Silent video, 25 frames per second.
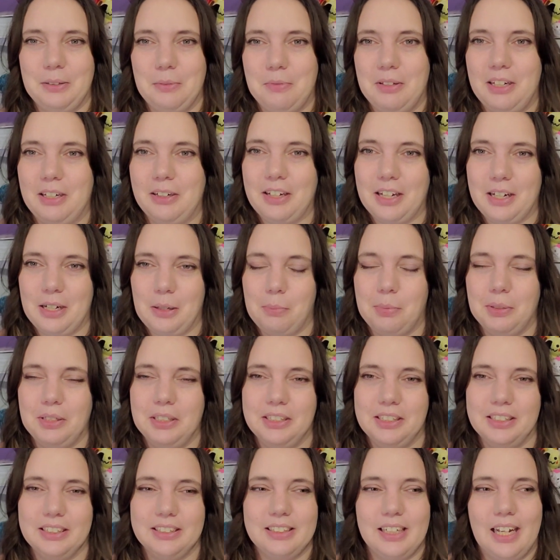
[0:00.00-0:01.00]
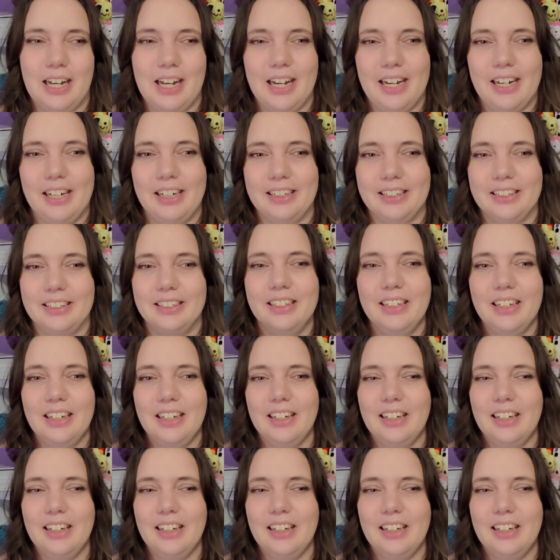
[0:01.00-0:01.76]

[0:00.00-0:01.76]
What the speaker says: and I kind of put it aside, and